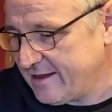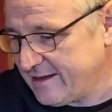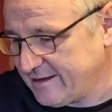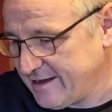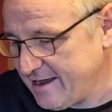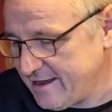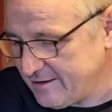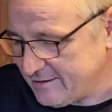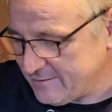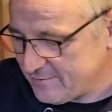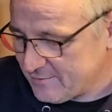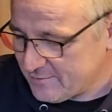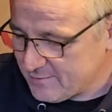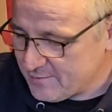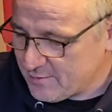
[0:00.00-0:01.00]
again,
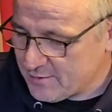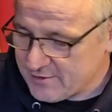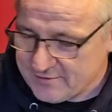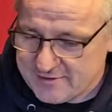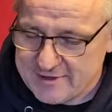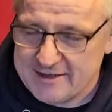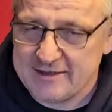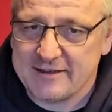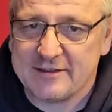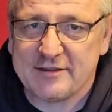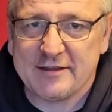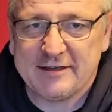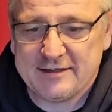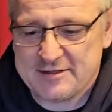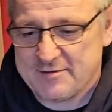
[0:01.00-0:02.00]
one of the
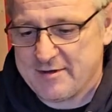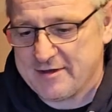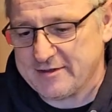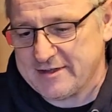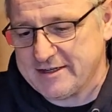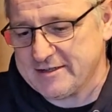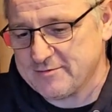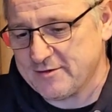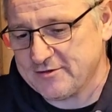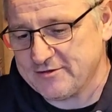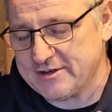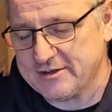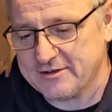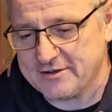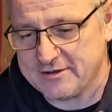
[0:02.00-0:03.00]
things about these
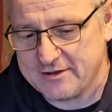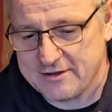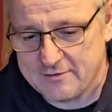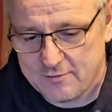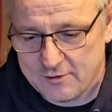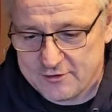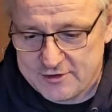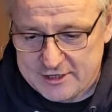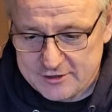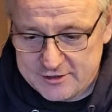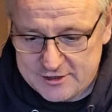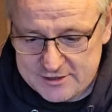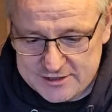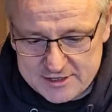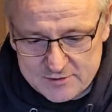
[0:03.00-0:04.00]
wandering
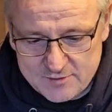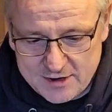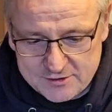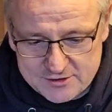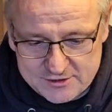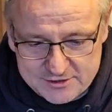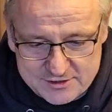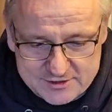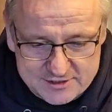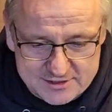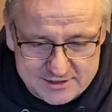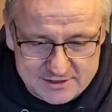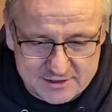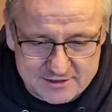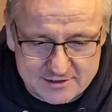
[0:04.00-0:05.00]
onions, these Welsh onions,
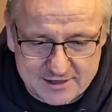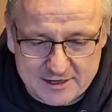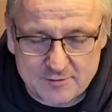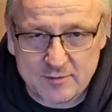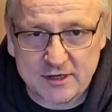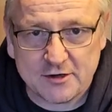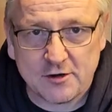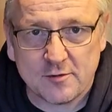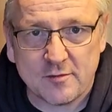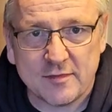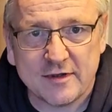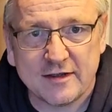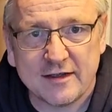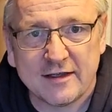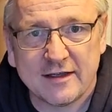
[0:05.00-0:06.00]
is that they can become
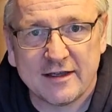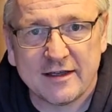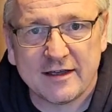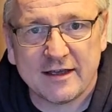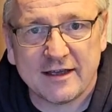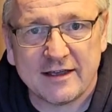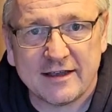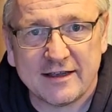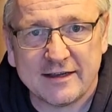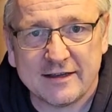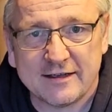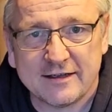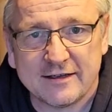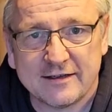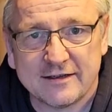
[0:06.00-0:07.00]

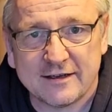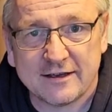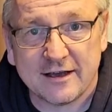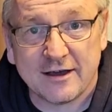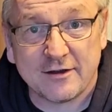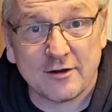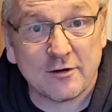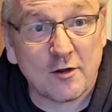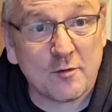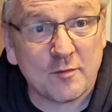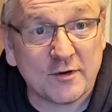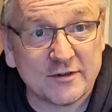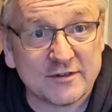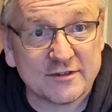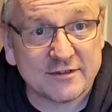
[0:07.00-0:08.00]
an
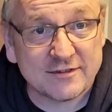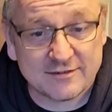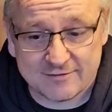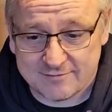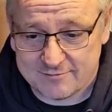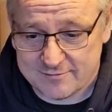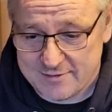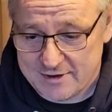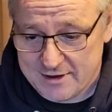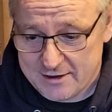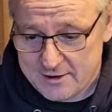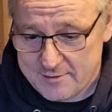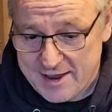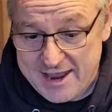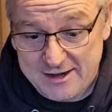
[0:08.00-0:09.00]
allotment
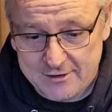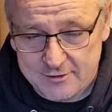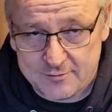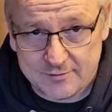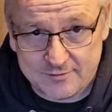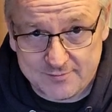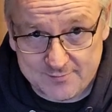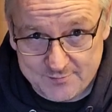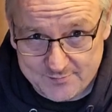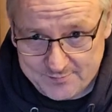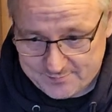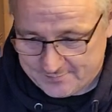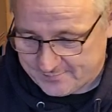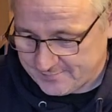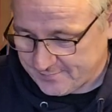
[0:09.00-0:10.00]
heirloom.
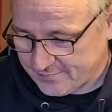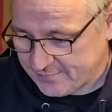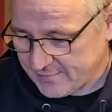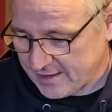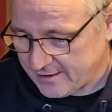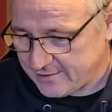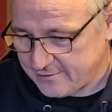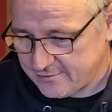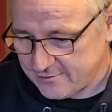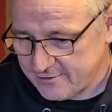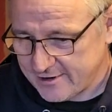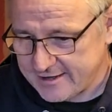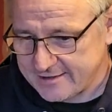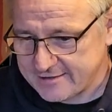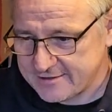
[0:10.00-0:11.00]

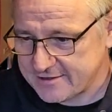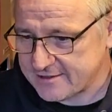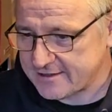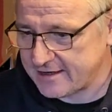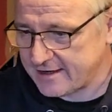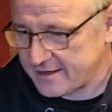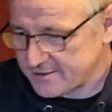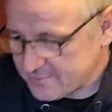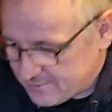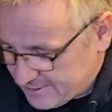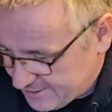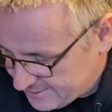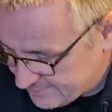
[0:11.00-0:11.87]
Right, just the last one